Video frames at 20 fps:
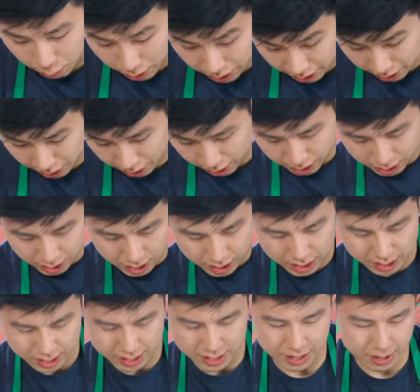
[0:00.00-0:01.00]
where
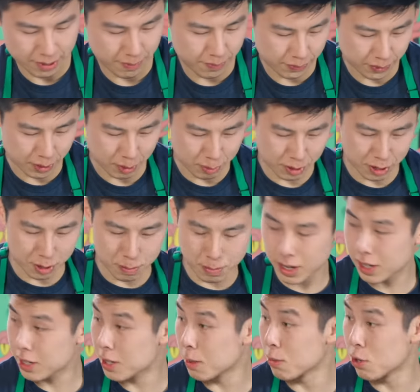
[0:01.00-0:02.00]
I'm gonna
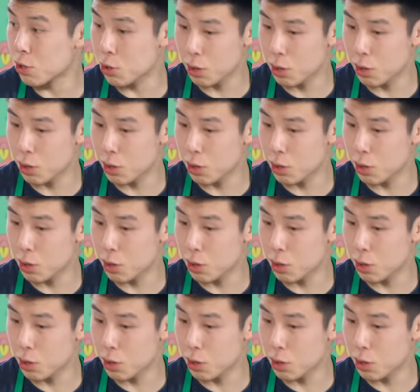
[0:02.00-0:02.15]
make some